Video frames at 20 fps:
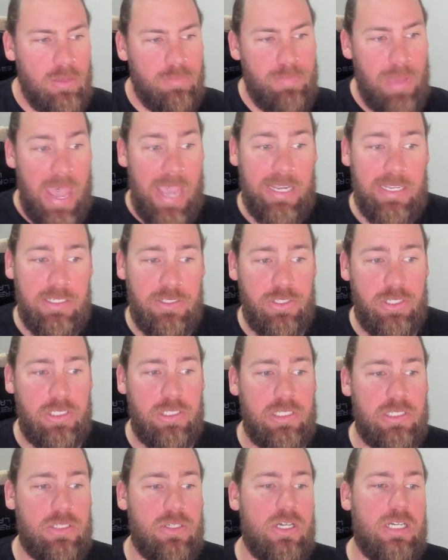Packaging
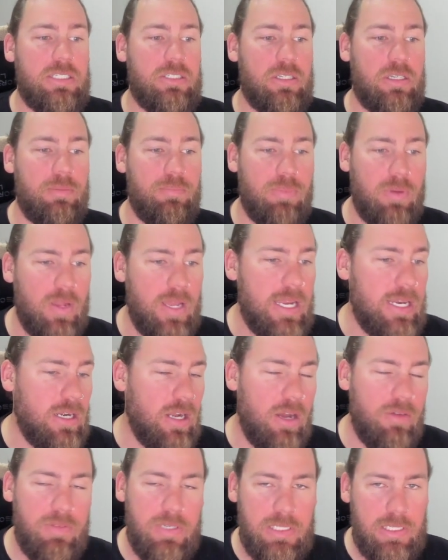designs are complete.
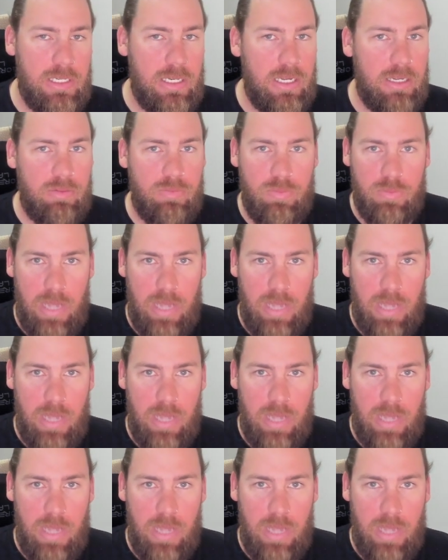Obviously,